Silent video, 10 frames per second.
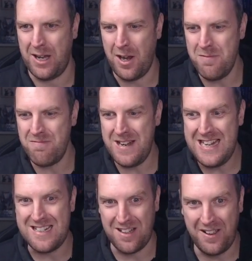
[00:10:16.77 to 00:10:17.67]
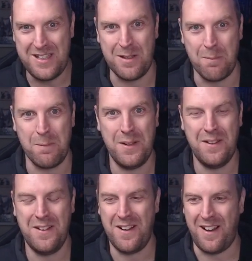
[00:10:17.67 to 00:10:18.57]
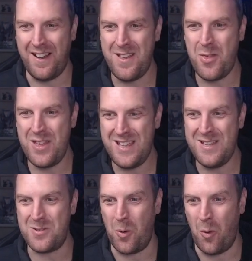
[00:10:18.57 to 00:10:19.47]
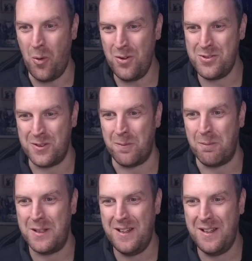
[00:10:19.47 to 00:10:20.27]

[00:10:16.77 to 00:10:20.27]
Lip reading: I really like him. I think he's awesome.